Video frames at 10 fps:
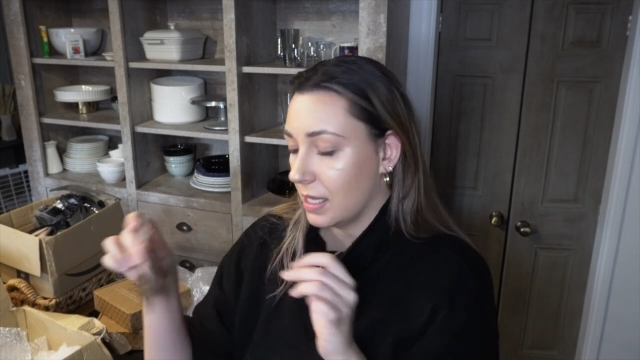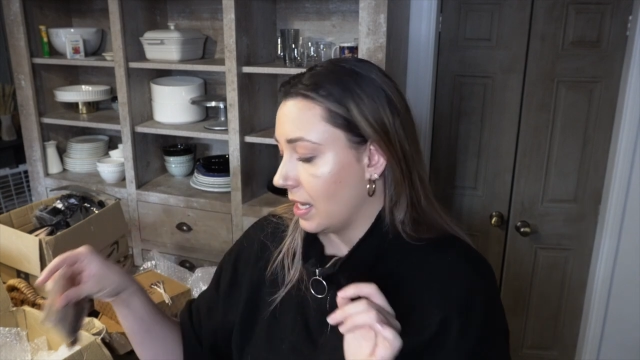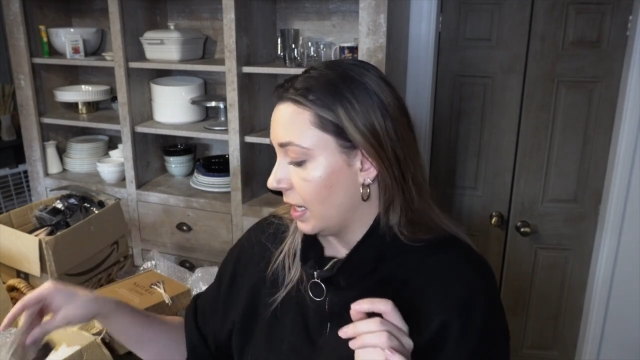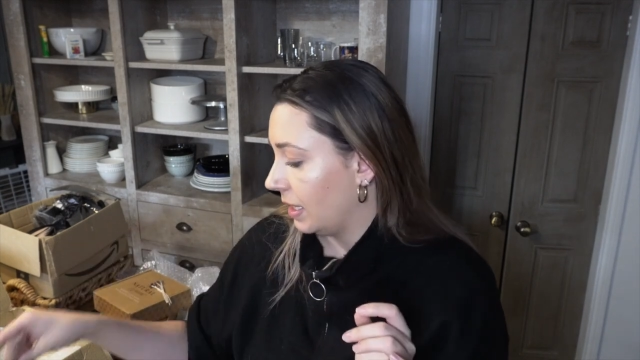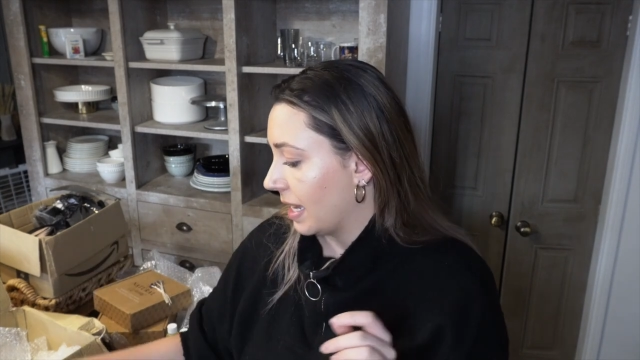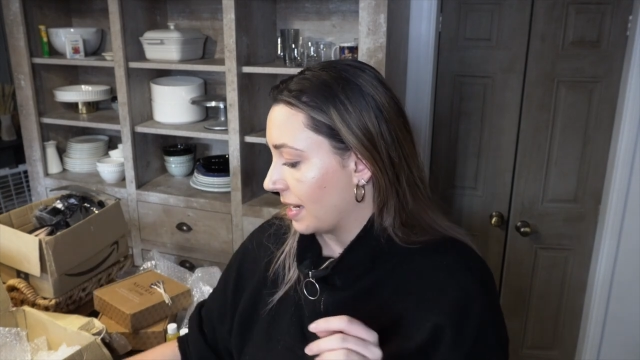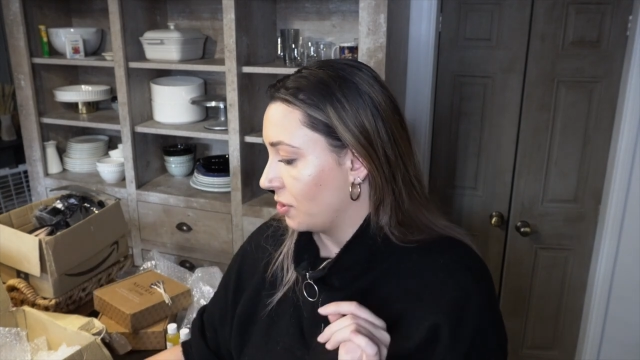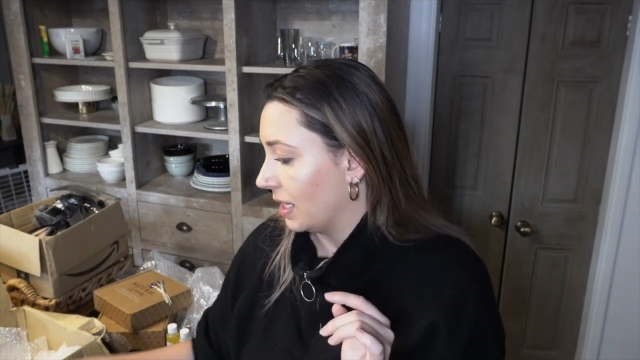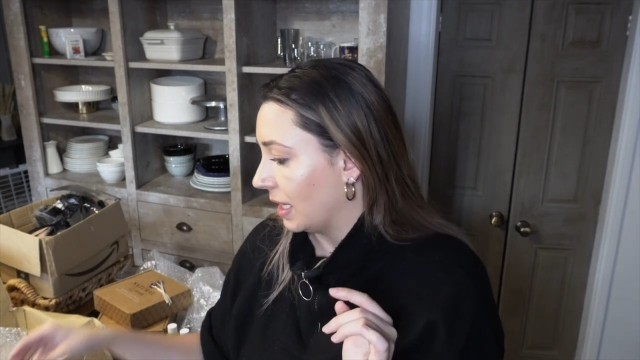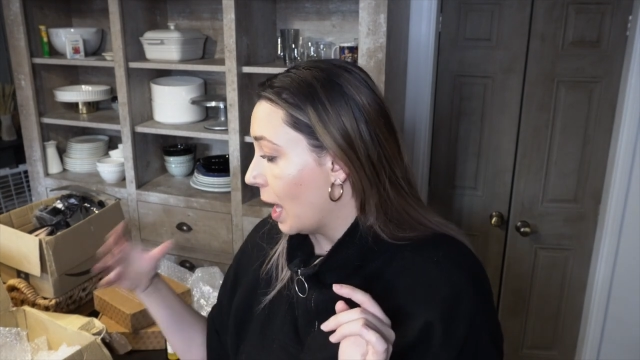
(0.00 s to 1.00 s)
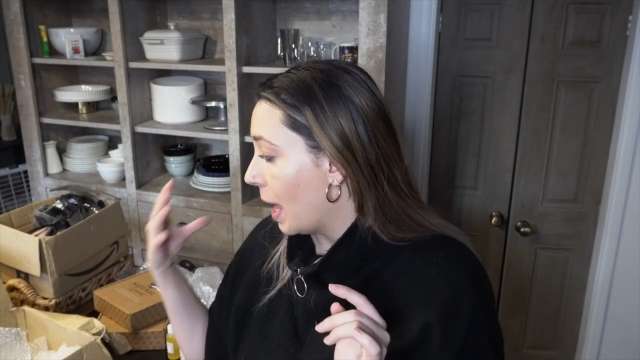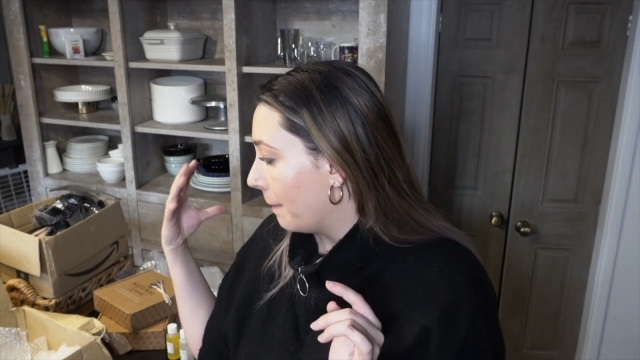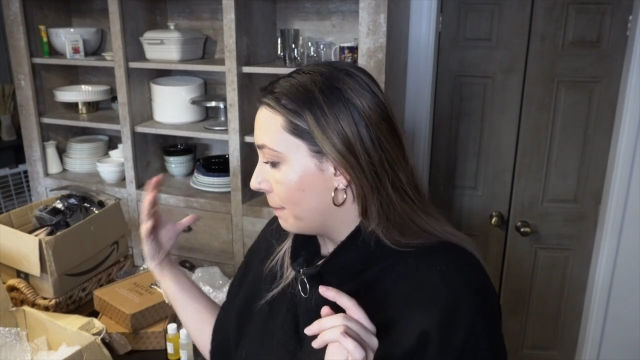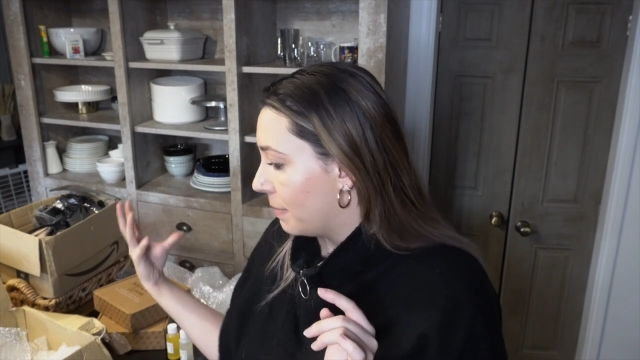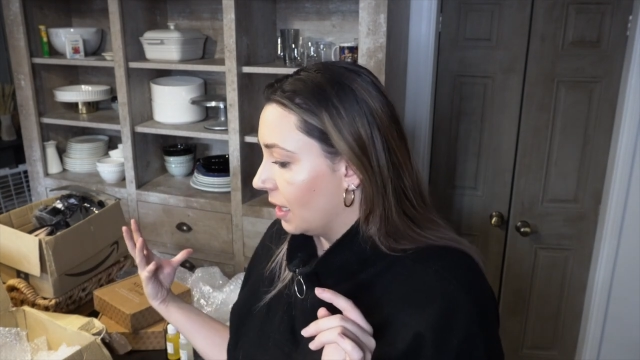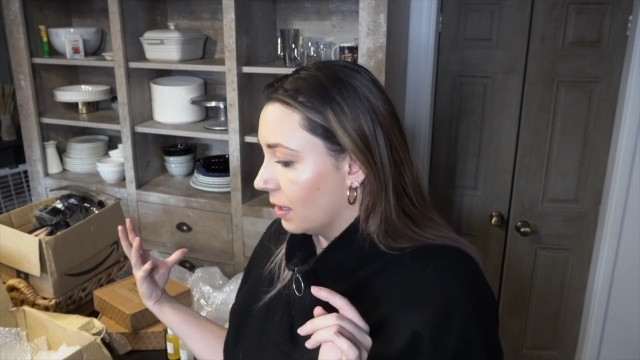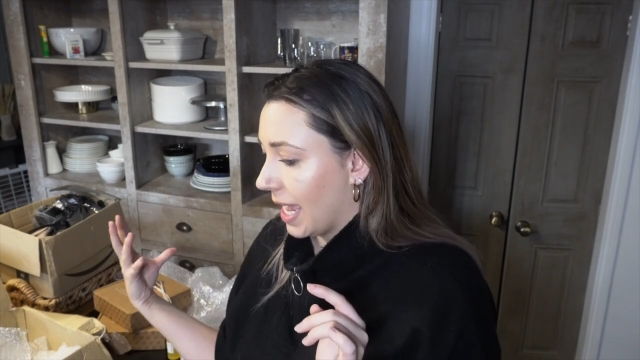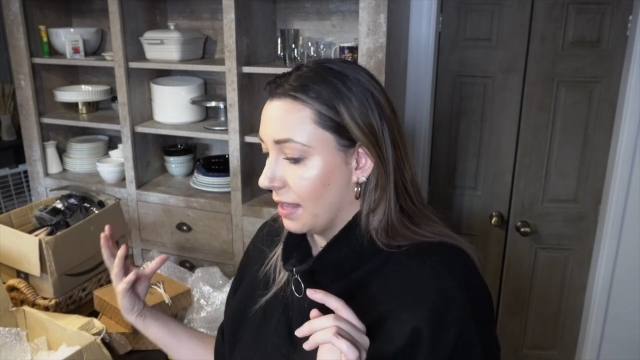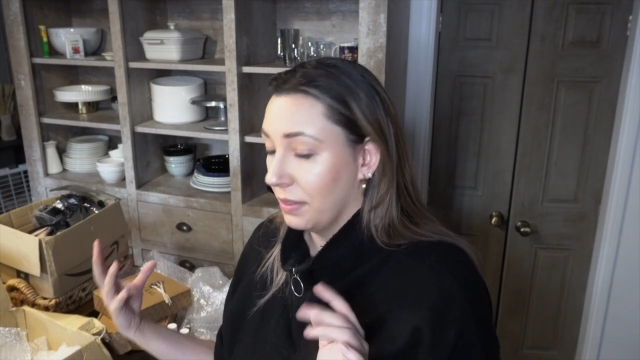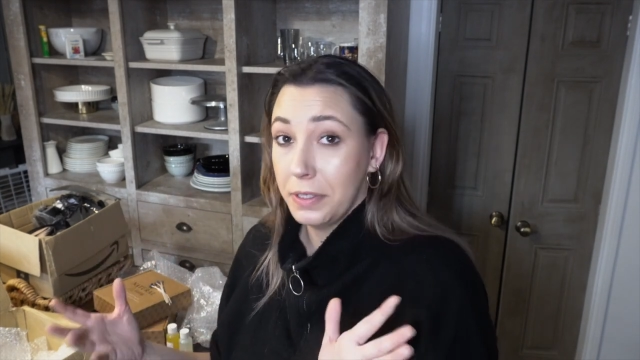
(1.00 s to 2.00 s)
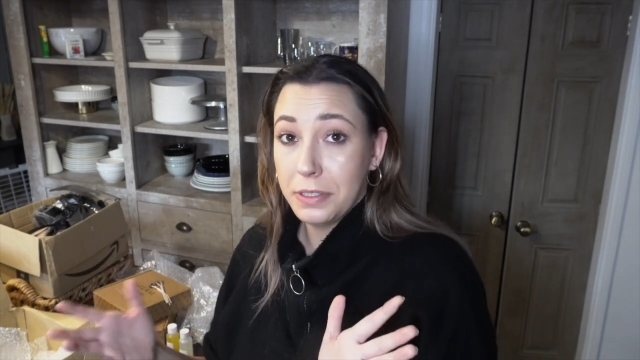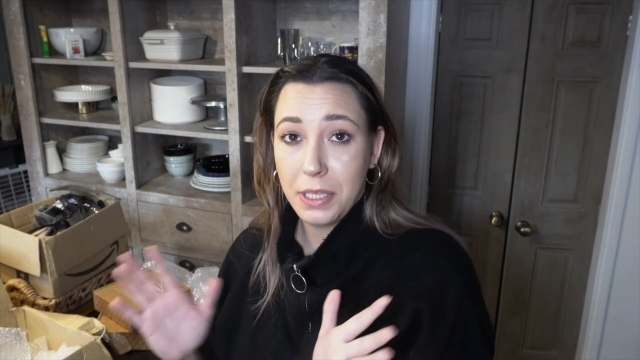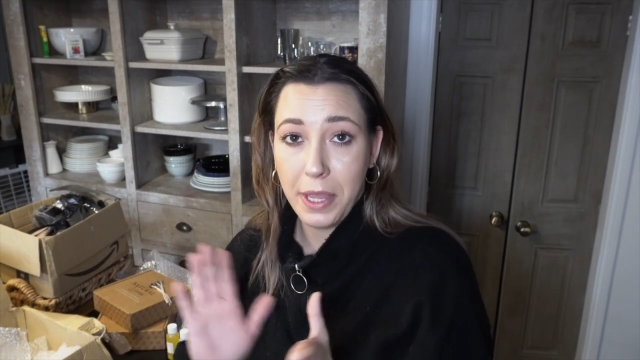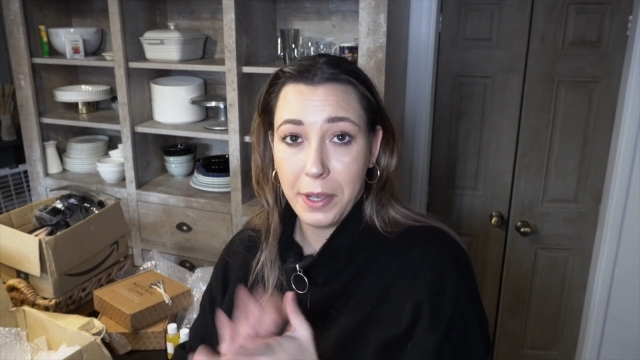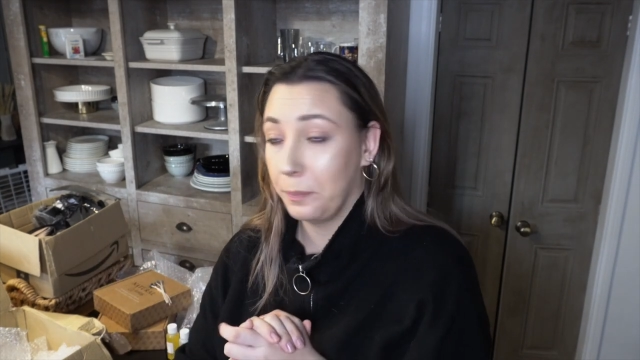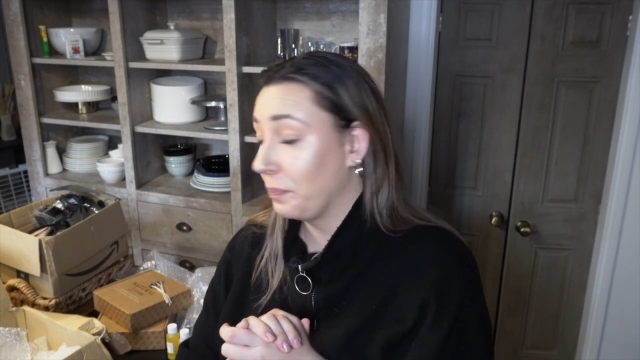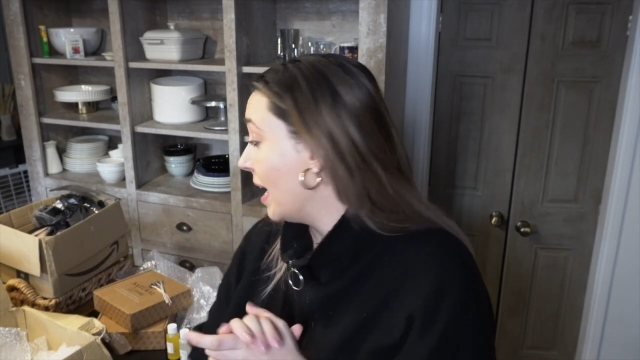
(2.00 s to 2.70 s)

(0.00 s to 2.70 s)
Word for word: and actually pillar candles. So